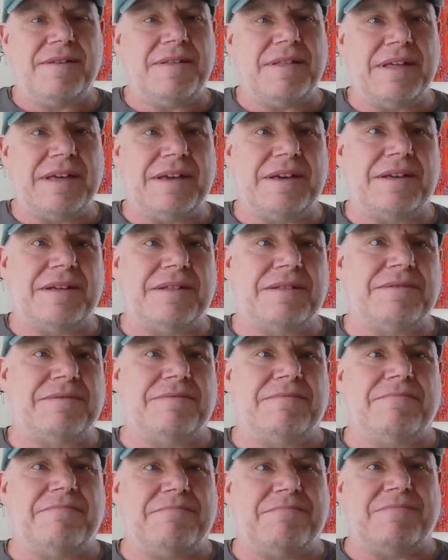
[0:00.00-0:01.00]

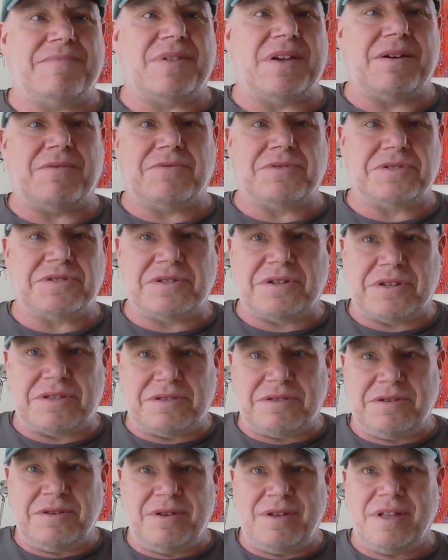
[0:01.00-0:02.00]
And that was
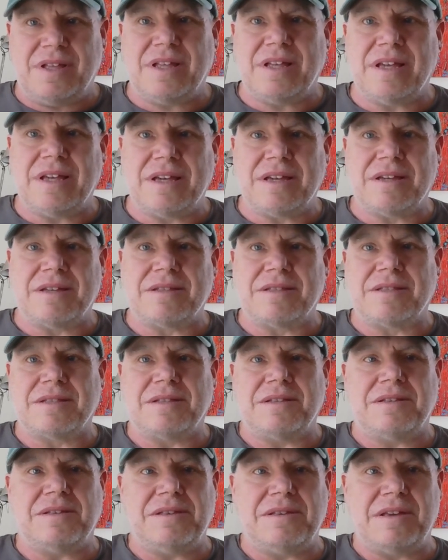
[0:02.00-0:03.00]
it and
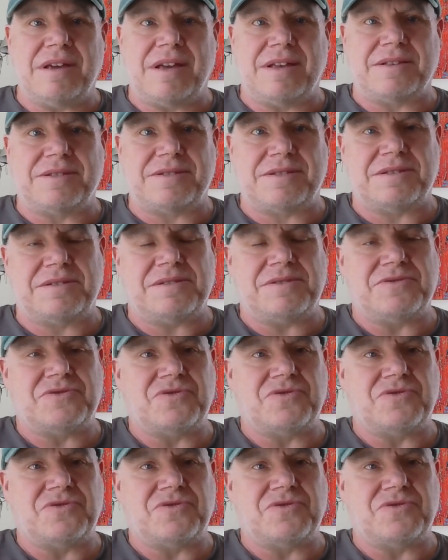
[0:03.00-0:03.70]
yes,